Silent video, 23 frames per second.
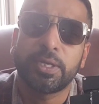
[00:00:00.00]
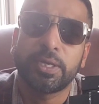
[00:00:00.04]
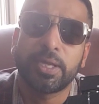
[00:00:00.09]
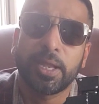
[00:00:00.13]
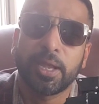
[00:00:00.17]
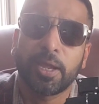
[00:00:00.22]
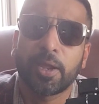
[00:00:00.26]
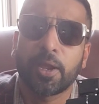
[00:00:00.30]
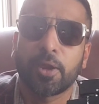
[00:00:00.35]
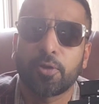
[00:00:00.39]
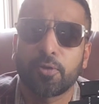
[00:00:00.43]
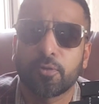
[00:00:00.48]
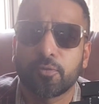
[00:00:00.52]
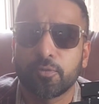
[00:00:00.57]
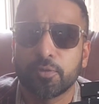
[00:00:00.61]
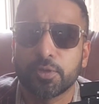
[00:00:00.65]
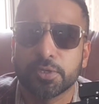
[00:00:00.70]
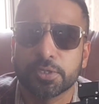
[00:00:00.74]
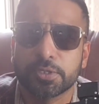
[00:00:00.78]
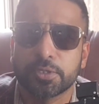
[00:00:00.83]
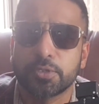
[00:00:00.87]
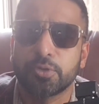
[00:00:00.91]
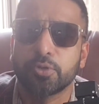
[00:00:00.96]
take care of
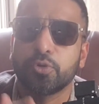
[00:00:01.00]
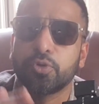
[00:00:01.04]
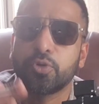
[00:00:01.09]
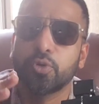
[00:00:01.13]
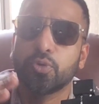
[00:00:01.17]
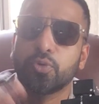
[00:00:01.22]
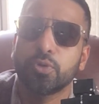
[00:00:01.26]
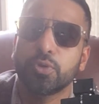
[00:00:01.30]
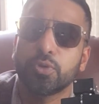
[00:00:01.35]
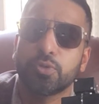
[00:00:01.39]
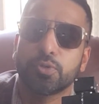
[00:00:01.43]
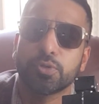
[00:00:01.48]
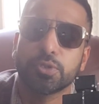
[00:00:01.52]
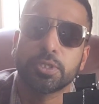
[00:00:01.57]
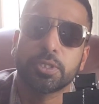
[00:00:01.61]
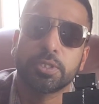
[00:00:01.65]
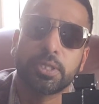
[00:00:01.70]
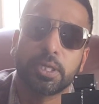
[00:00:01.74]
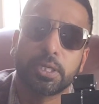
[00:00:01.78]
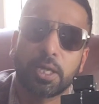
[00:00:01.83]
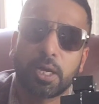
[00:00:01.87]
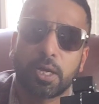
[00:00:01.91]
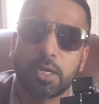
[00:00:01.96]
this, to tone
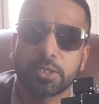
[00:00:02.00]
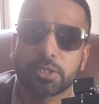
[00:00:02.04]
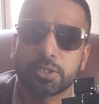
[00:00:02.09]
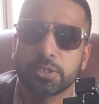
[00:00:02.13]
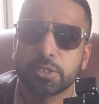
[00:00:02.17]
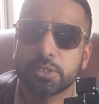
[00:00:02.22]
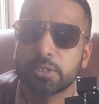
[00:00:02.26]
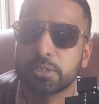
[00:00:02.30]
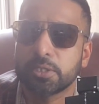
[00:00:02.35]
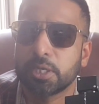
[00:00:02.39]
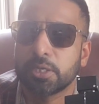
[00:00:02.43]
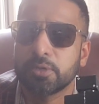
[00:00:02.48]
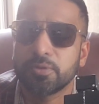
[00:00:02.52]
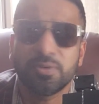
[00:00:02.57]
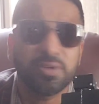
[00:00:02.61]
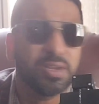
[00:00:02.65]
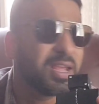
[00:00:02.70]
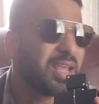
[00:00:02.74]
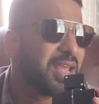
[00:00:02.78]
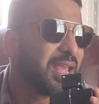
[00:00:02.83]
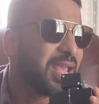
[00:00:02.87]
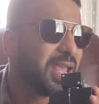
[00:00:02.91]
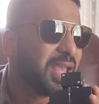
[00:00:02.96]
that harshness down,
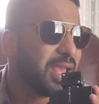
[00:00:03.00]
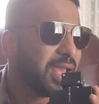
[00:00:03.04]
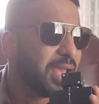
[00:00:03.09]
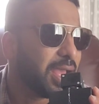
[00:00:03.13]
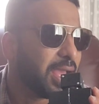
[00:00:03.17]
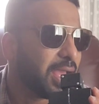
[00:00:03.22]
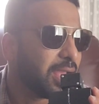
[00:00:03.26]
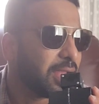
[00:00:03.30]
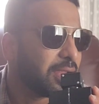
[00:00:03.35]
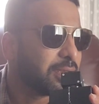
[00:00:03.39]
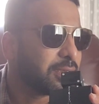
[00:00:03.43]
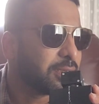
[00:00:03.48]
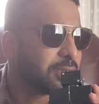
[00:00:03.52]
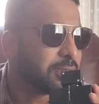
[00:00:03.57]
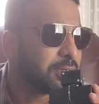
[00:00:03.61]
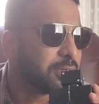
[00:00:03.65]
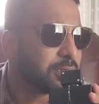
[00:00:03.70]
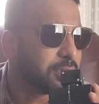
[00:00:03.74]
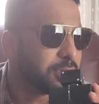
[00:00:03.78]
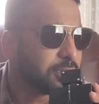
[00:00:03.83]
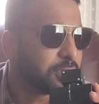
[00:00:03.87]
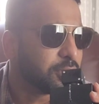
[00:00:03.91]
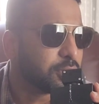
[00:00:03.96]

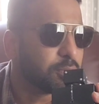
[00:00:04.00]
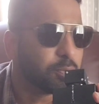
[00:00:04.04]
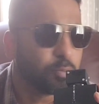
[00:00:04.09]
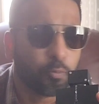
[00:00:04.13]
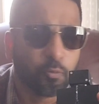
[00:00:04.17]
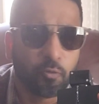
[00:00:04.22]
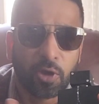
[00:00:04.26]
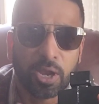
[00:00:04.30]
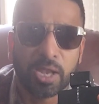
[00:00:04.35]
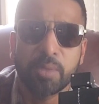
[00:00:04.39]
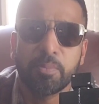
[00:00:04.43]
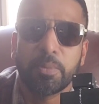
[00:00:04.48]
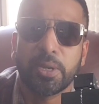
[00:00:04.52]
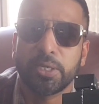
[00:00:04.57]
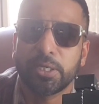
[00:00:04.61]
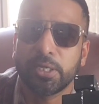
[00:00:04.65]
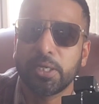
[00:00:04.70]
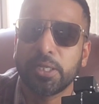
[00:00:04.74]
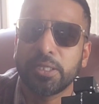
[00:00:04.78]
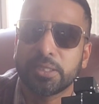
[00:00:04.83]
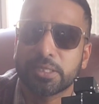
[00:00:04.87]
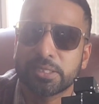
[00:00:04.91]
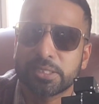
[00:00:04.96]
and while
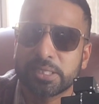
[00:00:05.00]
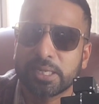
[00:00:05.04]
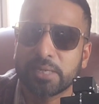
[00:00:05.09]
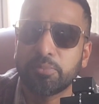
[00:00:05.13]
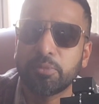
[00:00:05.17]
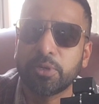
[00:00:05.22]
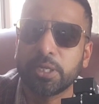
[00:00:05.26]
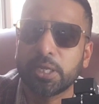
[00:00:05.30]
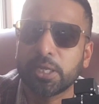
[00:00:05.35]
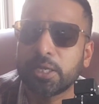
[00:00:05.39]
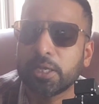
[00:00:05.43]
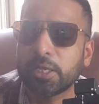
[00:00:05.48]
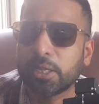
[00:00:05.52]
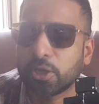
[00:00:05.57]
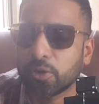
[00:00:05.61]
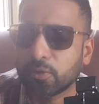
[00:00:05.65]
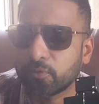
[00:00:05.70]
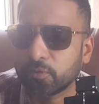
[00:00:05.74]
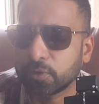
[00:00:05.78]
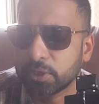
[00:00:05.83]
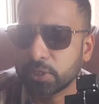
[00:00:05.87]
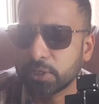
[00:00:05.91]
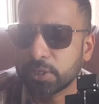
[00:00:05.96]
maintaining the same DNA
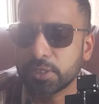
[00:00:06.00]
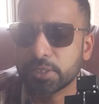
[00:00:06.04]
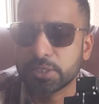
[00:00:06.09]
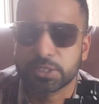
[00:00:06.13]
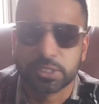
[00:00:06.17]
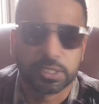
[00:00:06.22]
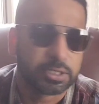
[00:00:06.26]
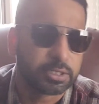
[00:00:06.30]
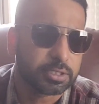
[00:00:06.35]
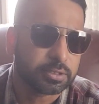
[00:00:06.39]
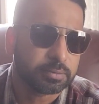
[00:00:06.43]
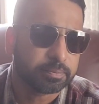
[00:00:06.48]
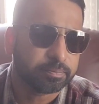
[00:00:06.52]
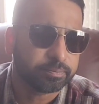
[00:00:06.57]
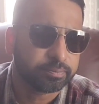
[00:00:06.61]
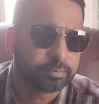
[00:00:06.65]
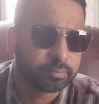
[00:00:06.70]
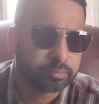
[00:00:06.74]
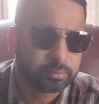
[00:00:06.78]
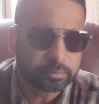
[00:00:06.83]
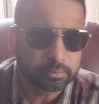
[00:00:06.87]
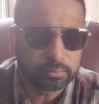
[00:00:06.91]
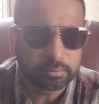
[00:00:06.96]
of the scent.
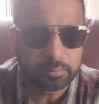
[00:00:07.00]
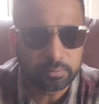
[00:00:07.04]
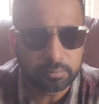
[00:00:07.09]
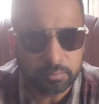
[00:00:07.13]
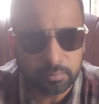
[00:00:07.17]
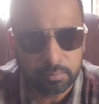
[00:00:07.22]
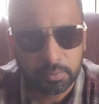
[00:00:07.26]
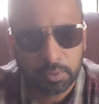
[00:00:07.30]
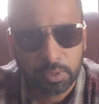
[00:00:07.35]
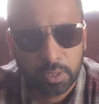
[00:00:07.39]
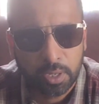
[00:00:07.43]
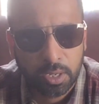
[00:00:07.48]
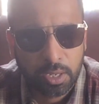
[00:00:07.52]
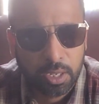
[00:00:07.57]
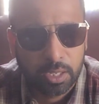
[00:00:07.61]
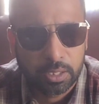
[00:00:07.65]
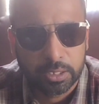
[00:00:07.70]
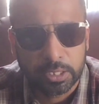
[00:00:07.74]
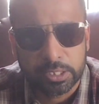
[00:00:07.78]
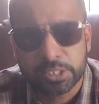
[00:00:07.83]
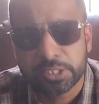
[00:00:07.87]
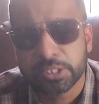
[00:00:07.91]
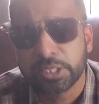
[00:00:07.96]

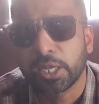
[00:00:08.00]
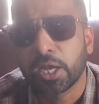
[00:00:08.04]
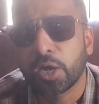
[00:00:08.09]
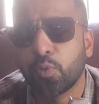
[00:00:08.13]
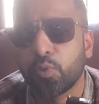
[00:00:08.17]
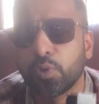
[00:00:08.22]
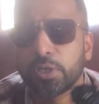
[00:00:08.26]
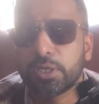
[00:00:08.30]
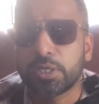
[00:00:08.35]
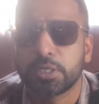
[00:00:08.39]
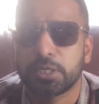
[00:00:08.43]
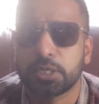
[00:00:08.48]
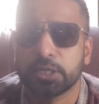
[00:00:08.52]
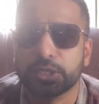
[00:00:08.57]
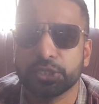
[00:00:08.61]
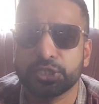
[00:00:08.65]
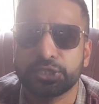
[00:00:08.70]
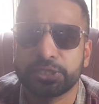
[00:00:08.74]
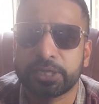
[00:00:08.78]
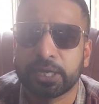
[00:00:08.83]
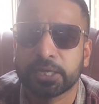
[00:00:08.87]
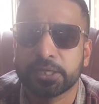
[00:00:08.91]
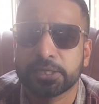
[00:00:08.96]
Let's see how it
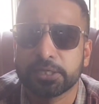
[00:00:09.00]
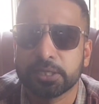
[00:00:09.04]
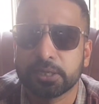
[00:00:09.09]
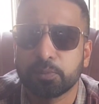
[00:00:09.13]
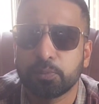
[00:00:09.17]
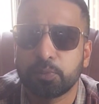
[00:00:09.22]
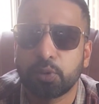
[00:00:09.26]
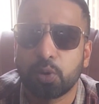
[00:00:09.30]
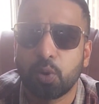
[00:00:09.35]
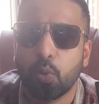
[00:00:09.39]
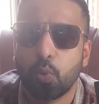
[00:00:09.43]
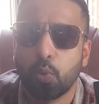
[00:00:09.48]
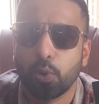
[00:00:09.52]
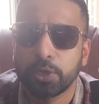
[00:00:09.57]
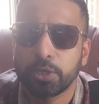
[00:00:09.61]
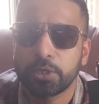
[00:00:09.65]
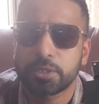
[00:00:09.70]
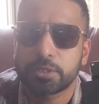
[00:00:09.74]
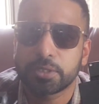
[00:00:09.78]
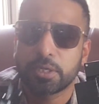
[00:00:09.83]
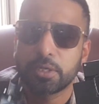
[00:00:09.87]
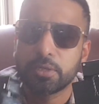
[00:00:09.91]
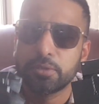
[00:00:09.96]
stacks up
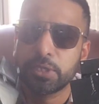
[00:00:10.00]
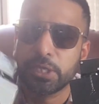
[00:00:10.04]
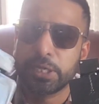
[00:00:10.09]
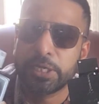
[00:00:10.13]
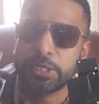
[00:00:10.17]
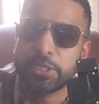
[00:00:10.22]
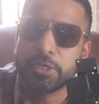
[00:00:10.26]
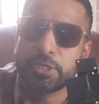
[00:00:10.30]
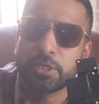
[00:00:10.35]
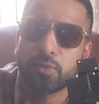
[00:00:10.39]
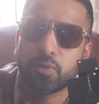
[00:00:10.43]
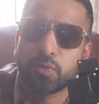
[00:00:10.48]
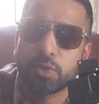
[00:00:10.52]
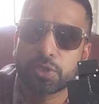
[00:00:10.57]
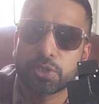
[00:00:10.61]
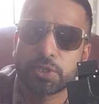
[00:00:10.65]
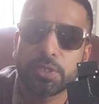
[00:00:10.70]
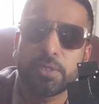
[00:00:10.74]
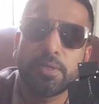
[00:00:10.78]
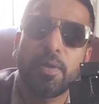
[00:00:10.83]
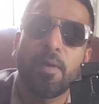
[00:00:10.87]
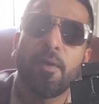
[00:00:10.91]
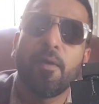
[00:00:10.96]
with the EDT
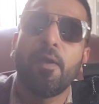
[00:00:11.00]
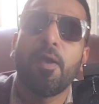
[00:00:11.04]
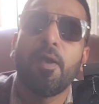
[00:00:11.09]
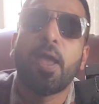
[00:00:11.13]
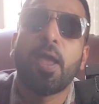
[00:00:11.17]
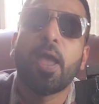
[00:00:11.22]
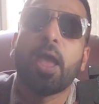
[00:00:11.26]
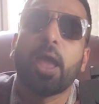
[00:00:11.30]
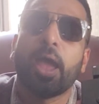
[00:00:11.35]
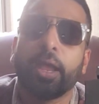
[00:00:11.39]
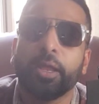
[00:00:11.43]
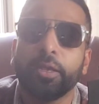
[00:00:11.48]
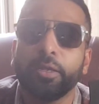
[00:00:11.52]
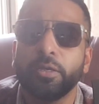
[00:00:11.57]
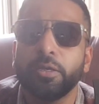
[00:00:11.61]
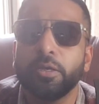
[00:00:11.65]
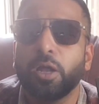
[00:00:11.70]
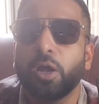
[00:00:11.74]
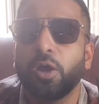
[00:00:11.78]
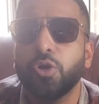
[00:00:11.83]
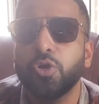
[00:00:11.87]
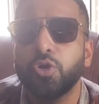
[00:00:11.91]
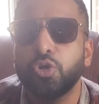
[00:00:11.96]
version.
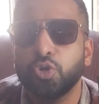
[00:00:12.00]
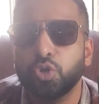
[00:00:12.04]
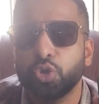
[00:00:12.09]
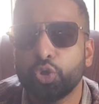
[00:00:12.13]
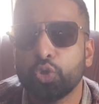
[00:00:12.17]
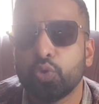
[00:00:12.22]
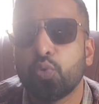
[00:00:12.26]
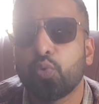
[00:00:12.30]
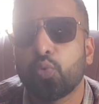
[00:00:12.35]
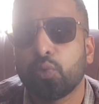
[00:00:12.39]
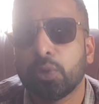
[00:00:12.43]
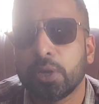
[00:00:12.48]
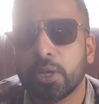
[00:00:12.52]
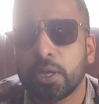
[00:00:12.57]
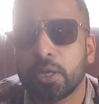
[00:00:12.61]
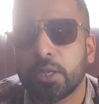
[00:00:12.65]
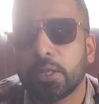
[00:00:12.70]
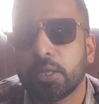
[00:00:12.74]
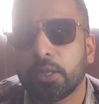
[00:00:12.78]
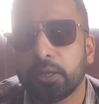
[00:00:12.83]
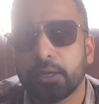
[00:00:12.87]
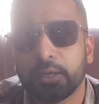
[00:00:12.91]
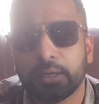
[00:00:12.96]
And do you
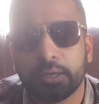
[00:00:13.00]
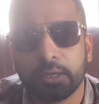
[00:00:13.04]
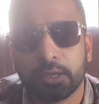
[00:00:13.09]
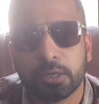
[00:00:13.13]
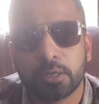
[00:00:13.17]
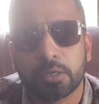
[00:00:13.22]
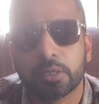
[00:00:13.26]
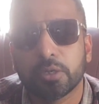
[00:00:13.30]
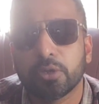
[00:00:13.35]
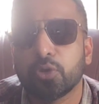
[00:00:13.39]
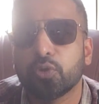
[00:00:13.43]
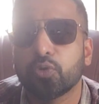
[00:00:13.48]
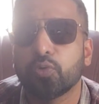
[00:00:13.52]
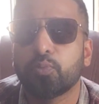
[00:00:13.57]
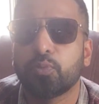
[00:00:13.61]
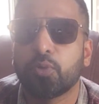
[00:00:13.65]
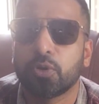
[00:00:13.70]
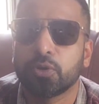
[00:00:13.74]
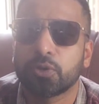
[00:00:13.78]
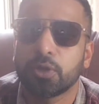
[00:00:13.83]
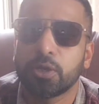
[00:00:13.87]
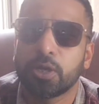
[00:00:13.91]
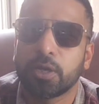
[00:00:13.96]
really need a new
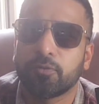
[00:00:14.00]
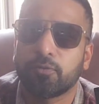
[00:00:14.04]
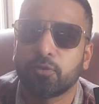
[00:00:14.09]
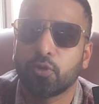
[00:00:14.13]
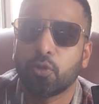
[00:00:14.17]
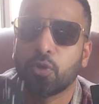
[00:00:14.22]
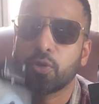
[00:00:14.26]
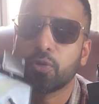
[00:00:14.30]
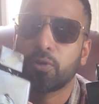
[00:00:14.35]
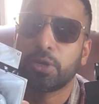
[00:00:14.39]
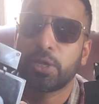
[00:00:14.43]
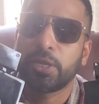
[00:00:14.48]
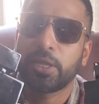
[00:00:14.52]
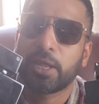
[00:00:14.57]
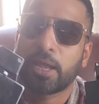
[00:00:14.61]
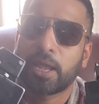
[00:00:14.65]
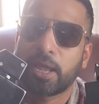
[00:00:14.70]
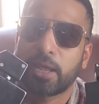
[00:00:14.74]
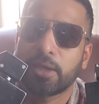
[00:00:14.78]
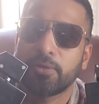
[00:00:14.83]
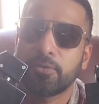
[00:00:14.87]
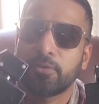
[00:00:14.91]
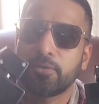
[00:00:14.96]
bottle if you already
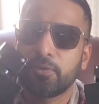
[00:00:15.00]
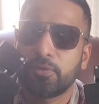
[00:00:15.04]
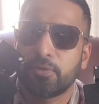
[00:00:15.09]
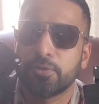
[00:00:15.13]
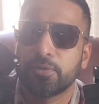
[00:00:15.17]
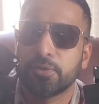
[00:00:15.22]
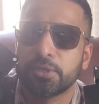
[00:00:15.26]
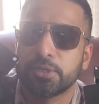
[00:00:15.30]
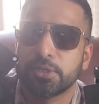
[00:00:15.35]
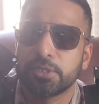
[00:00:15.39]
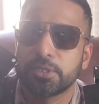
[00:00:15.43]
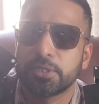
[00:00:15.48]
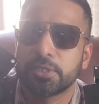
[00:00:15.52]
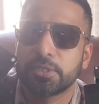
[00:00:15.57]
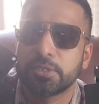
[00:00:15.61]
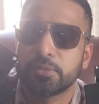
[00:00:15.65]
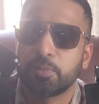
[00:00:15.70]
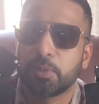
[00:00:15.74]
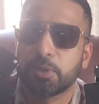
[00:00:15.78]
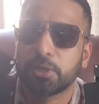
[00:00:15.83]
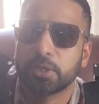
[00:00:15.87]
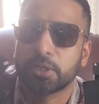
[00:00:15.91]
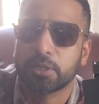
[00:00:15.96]
have this
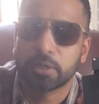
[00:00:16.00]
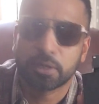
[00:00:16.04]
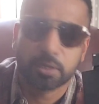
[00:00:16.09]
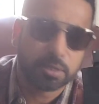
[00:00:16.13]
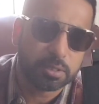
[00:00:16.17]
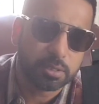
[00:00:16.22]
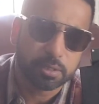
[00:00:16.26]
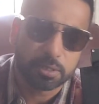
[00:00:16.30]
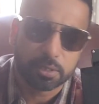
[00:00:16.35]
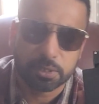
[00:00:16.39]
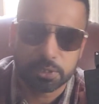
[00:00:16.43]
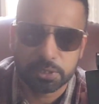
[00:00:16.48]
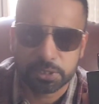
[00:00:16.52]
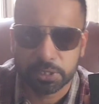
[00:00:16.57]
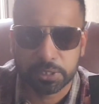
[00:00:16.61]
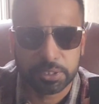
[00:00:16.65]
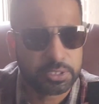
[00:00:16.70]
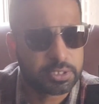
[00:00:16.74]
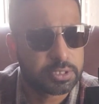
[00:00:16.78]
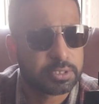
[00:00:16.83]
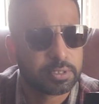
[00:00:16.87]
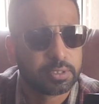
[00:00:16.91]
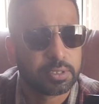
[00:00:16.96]
particular
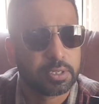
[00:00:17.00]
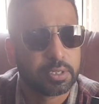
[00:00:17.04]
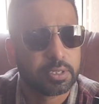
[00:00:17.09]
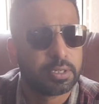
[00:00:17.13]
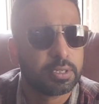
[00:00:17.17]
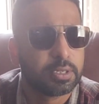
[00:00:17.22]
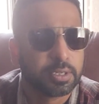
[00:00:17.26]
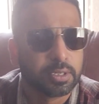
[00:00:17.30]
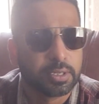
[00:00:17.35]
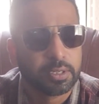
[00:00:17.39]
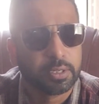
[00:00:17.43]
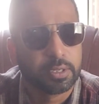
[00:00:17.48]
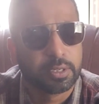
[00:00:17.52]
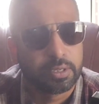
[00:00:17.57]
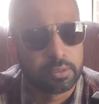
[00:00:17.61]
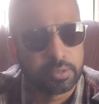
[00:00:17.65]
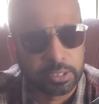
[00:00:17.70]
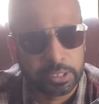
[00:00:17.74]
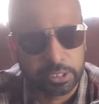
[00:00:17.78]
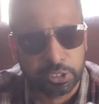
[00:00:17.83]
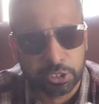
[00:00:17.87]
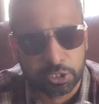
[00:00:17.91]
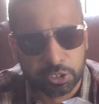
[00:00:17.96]
scent,
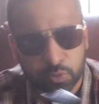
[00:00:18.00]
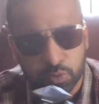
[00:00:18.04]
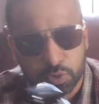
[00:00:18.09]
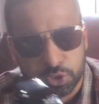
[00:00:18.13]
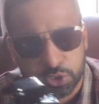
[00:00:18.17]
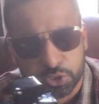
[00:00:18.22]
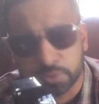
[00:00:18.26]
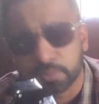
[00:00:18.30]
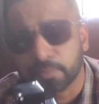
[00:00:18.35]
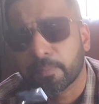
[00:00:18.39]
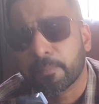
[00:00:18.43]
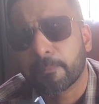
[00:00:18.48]
the EDT version?